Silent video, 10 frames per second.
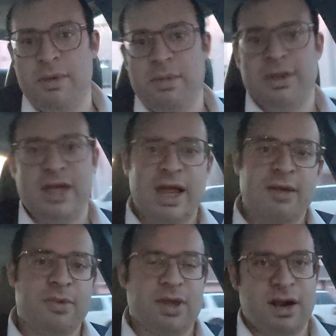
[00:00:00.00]
people take it,
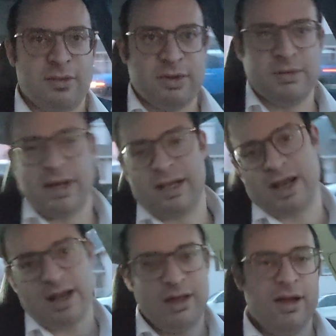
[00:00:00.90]
but they don't respect
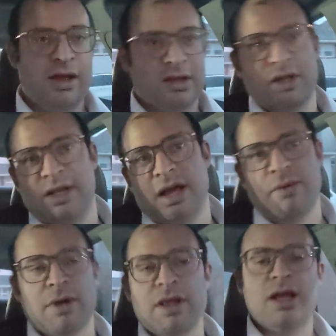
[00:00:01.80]
it any. So that's not
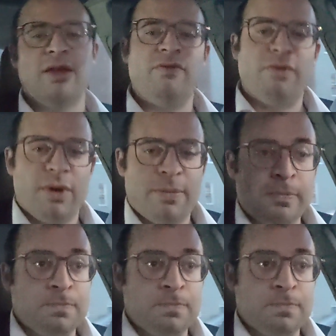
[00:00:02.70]
what you're looking for.